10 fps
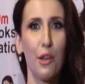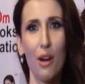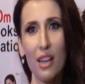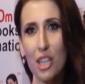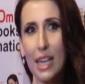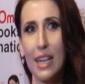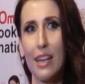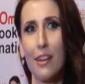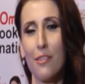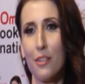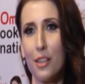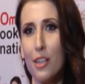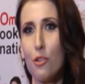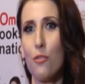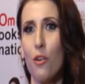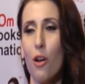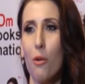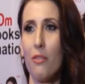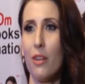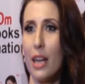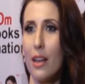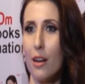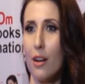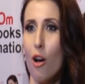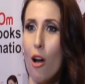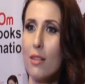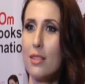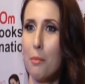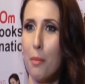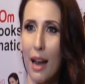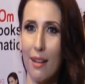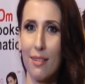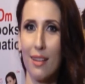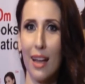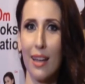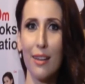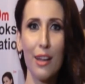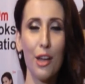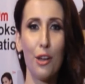You actually need to follow a very wholesome, balanced diet